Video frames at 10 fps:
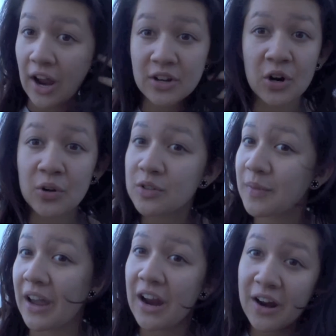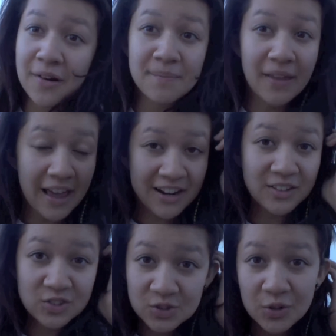I curled my hair and it
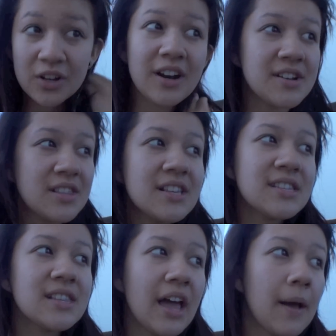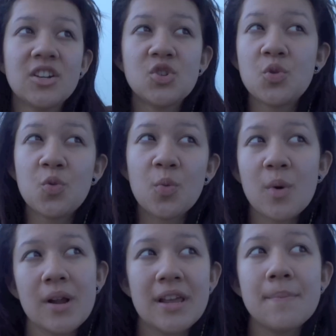looked so good, and I did this in like
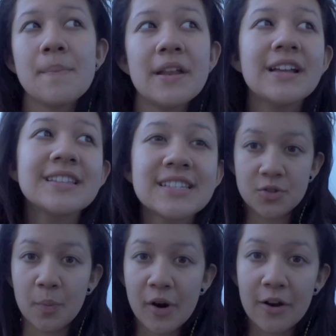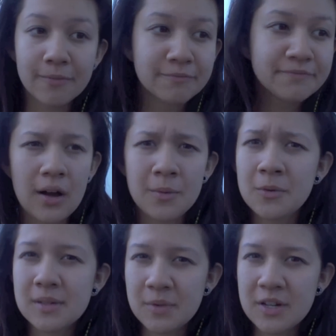20 minutes. So proud. I
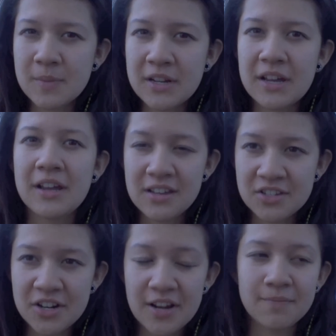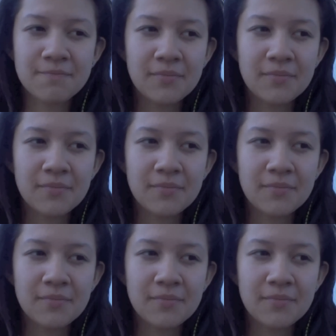will summarize my day yesterday.